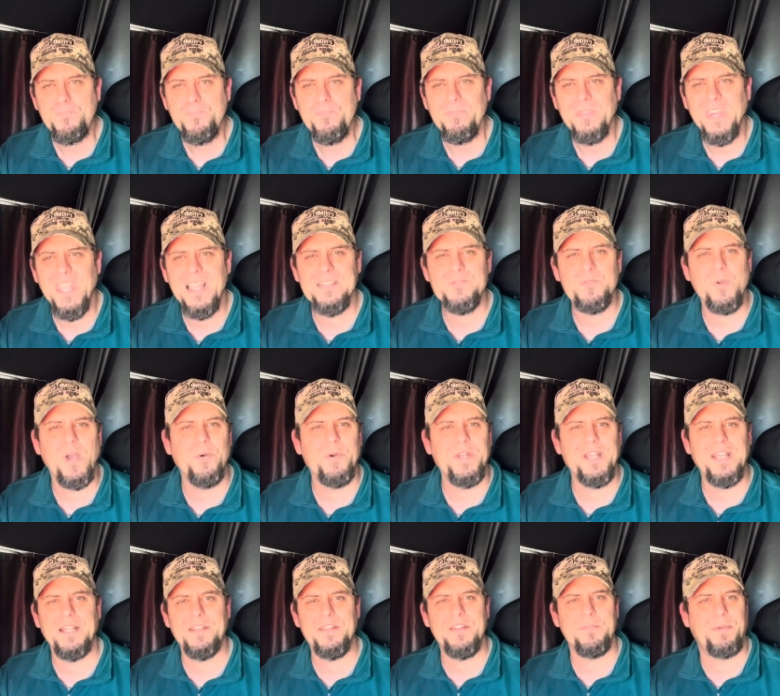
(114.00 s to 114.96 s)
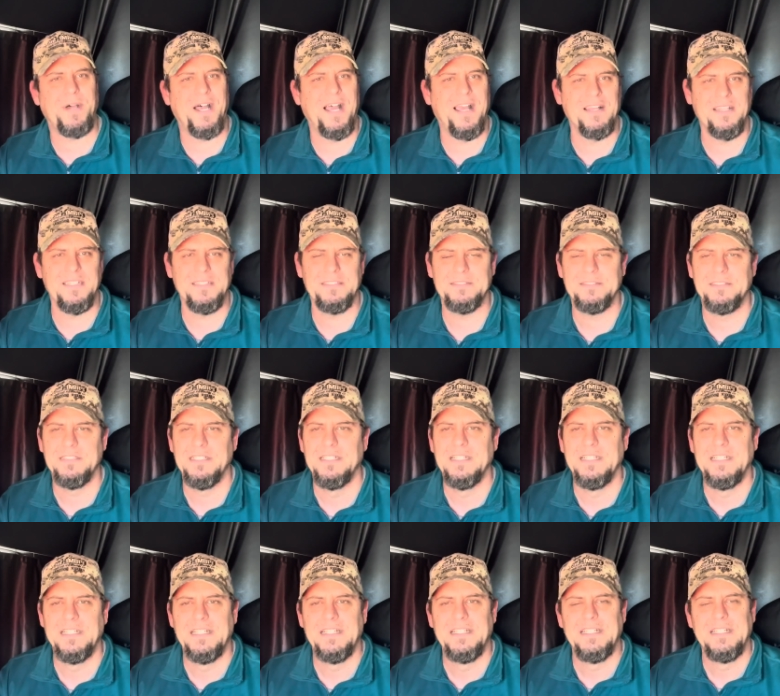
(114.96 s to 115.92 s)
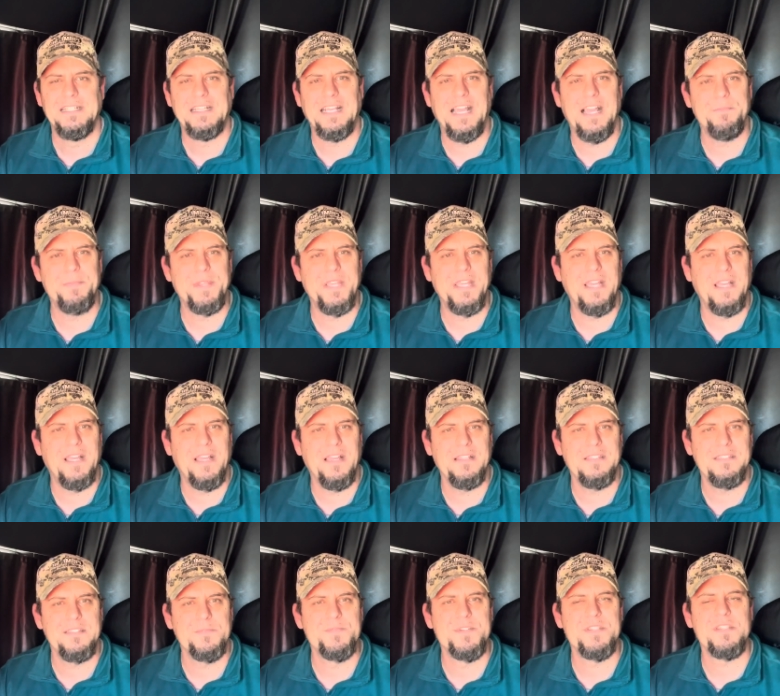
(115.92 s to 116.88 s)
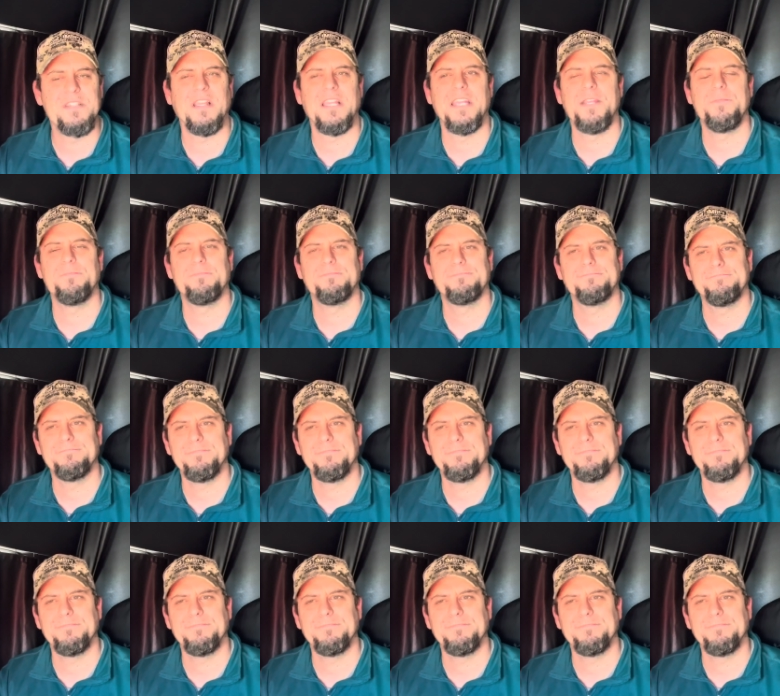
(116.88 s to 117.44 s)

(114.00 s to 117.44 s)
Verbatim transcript: That's why I went out to the pilot, got me uh, some sleep,